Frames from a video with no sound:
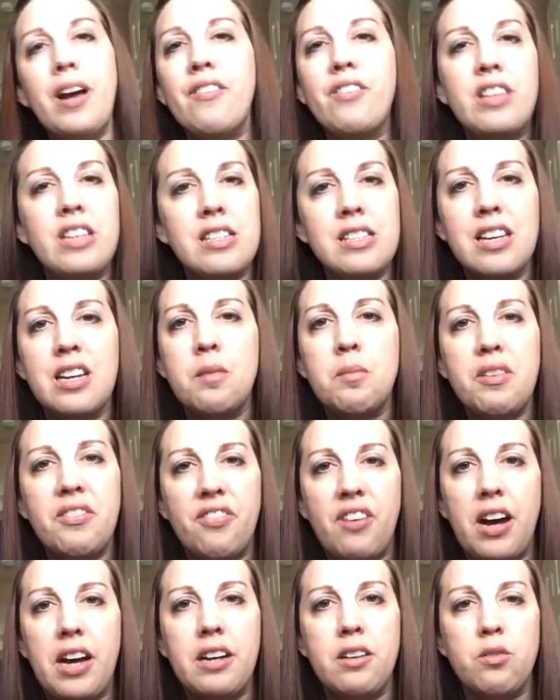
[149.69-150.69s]
Everything's going to be
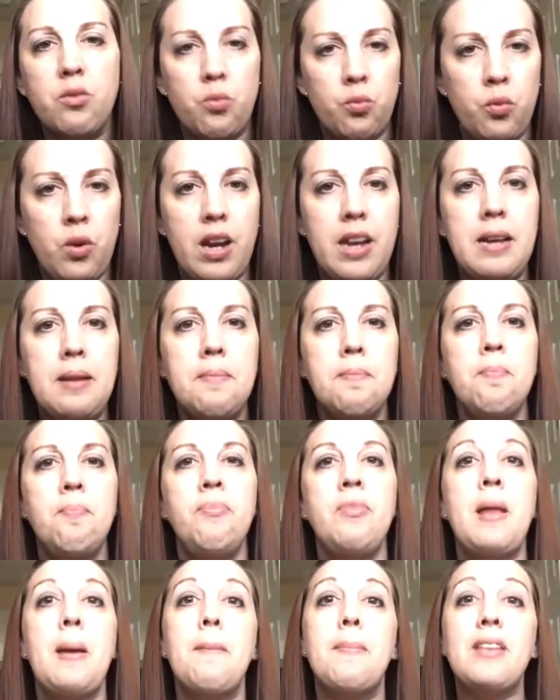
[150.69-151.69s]
fine, right?
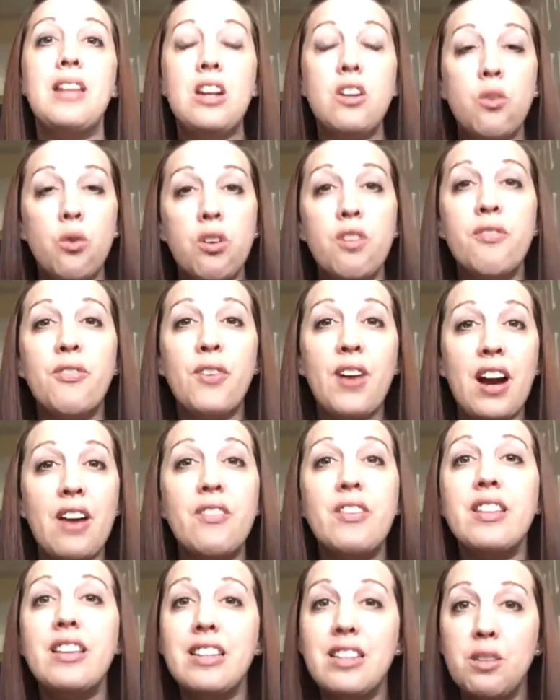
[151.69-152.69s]
But in order for
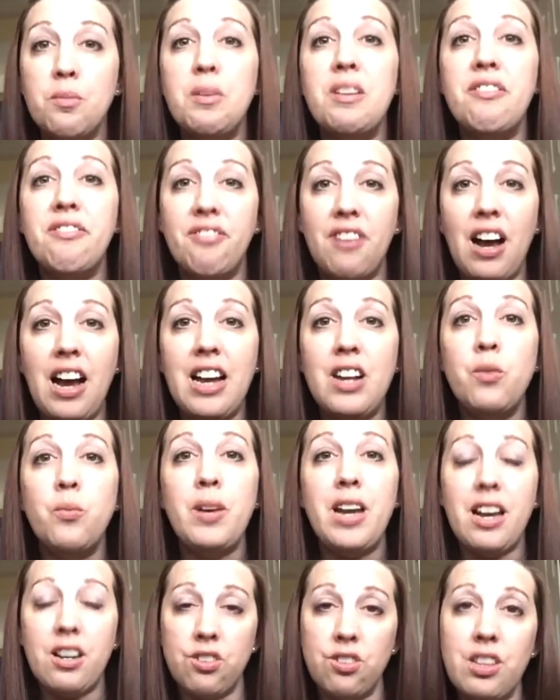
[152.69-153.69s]
everything to be fine,
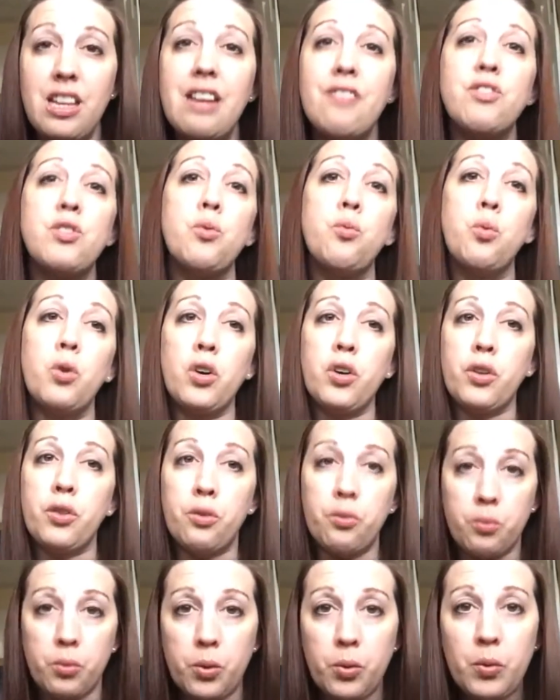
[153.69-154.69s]
we actually have to work
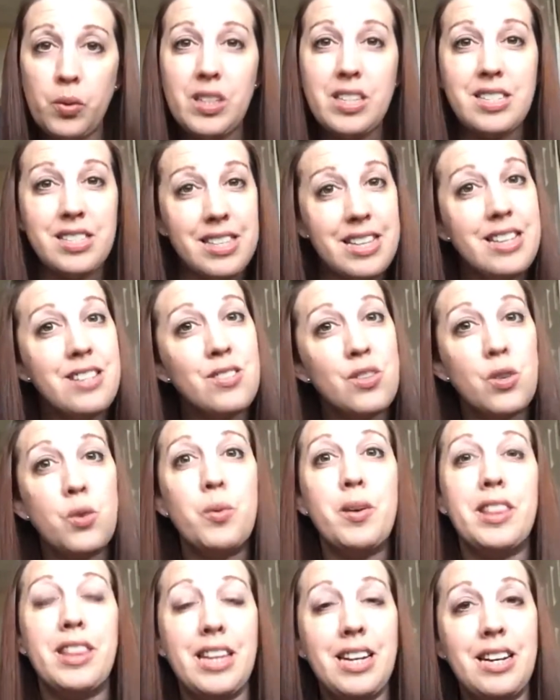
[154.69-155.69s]
through these things that are
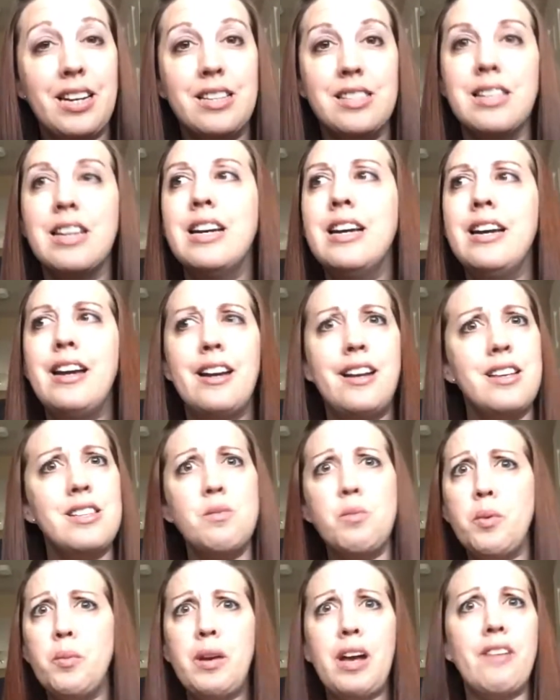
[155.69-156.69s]
within us. It
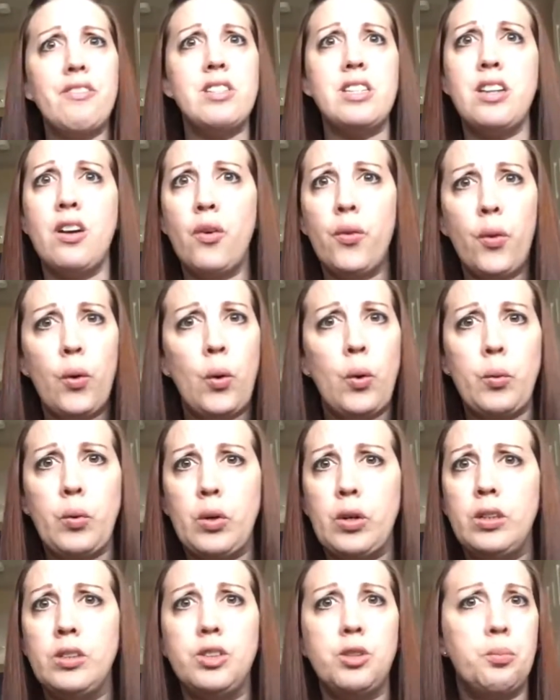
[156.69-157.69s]
doesn't mean we have to tell the whole
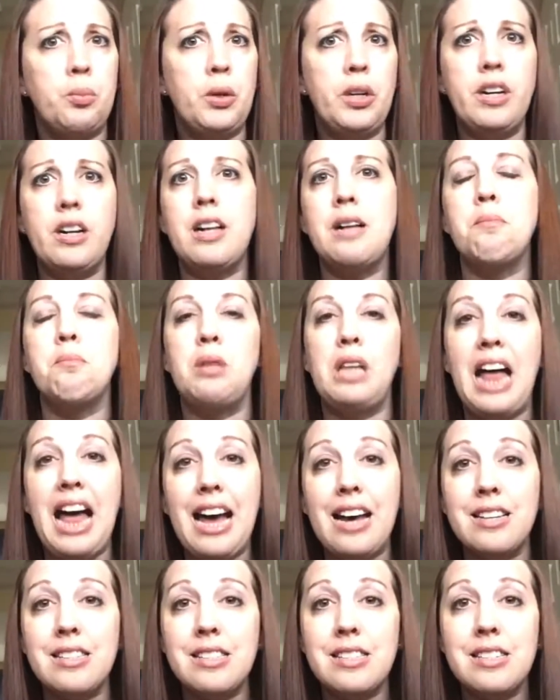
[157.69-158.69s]
world or put it on
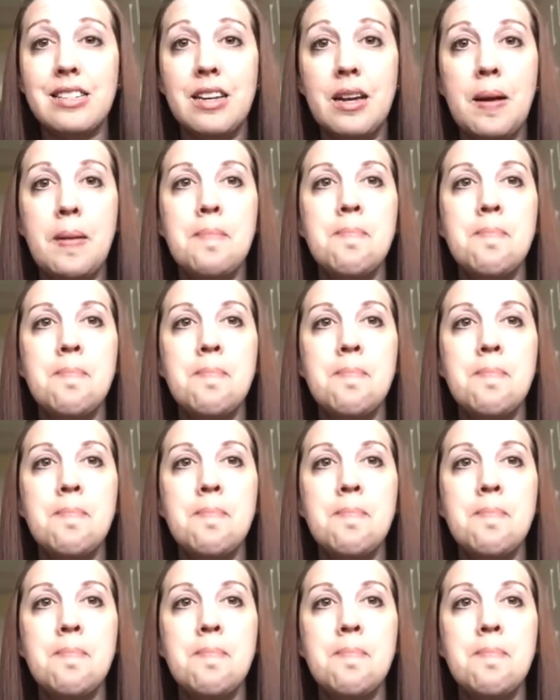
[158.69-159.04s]
blast.